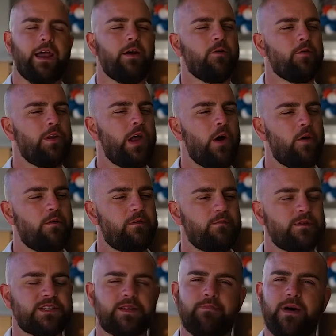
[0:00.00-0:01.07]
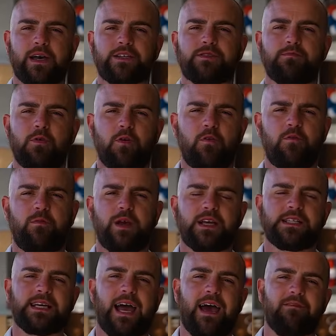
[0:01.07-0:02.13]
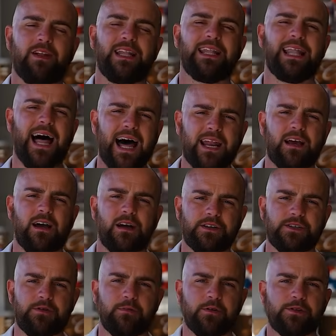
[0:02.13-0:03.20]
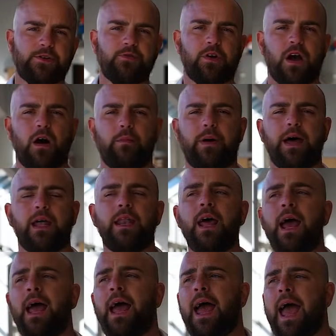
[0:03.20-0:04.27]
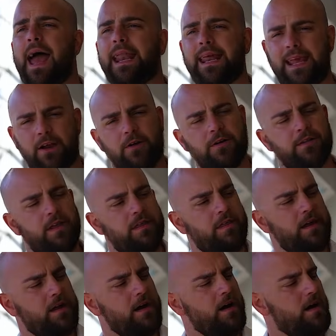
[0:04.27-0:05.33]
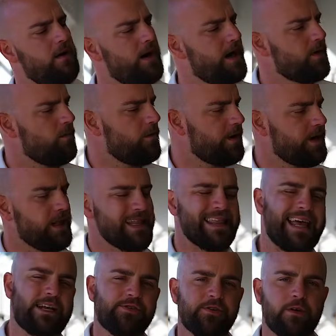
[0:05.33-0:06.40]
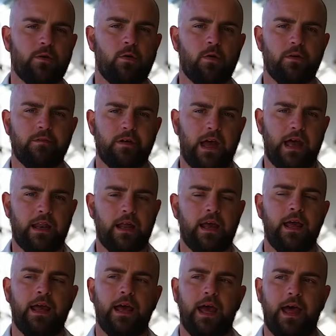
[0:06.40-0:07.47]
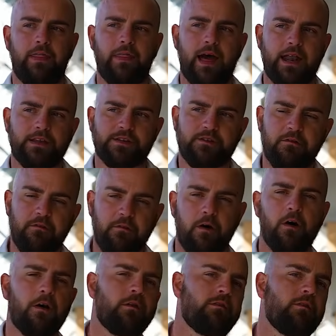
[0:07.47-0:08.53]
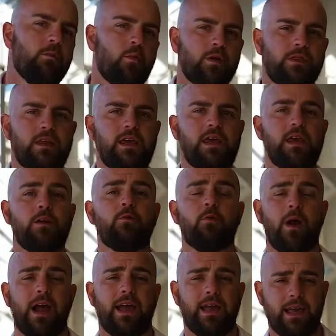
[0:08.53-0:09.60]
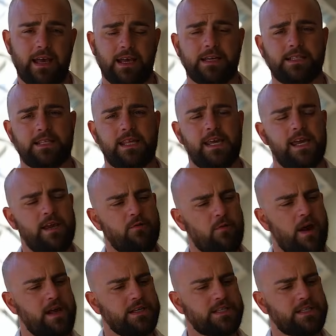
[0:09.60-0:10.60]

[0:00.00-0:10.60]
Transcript: don't know if it was the best move because I have a lot of customers who come in and hear it and they think, oh, I don't want an electric Corvette. And that is far from what the E-Ray is. The E-Ray